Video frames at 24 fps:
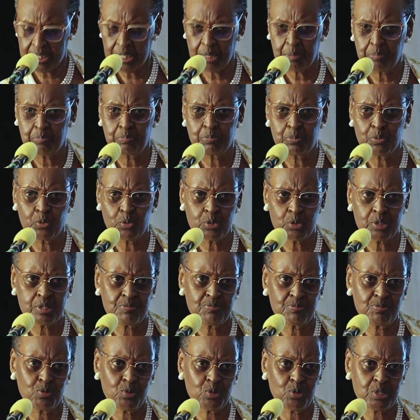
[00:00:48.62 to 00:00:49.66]
a
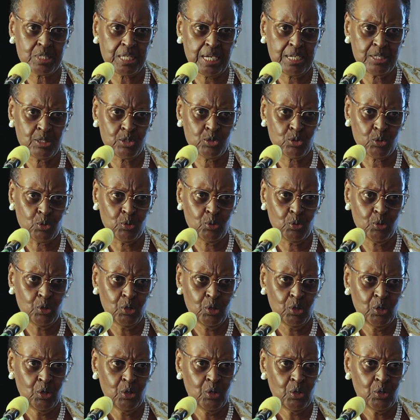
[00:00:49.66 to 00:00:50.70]
beautiful title
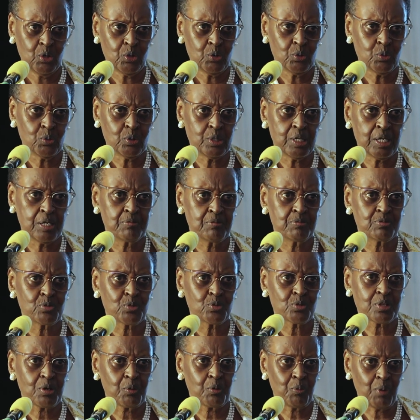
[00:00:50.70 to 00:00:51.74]
you gave
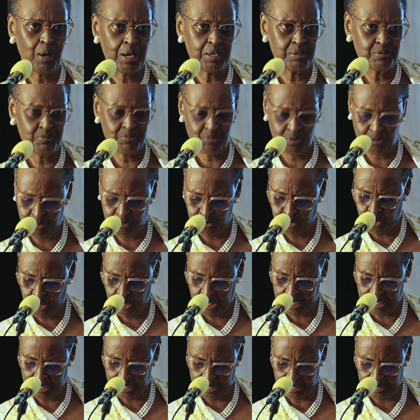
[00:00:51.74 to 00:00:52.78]
to the wife of your
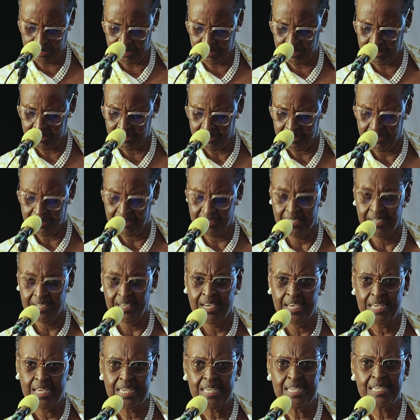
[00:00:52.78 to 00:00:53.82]
king,
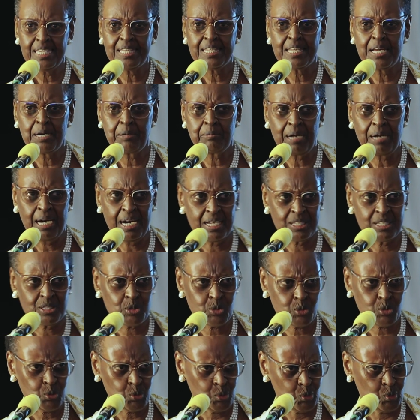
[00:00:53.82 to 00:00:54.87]

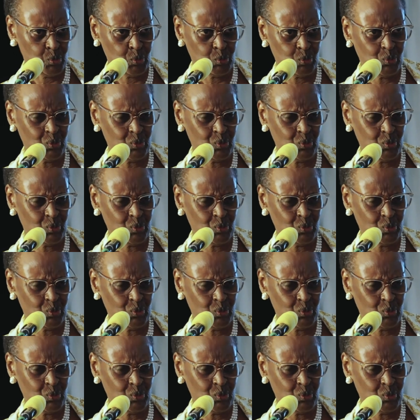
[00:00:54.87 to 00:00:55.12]
Inhebantu.